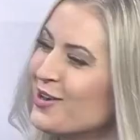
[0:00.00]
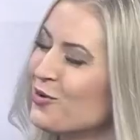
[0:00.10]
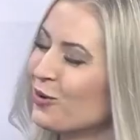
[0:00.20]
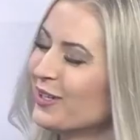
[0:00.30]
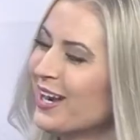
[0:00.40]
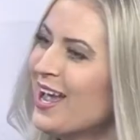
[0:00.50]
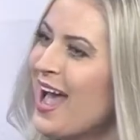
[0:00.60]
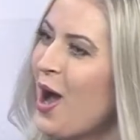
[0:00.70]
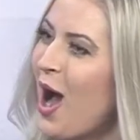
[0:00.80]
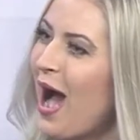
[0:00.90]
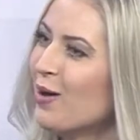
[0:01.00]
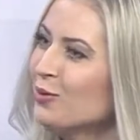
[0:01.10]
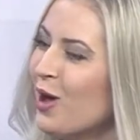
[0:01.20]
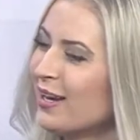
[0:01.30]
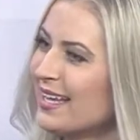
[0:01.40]
Norland, how
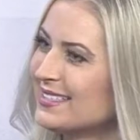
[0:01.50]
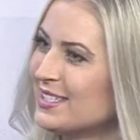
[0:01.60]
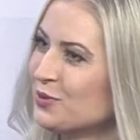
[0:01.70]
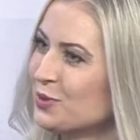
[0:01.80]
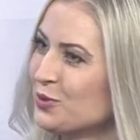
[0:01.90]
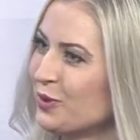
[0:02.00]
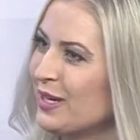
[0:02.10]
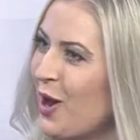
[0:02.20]
long has this retreat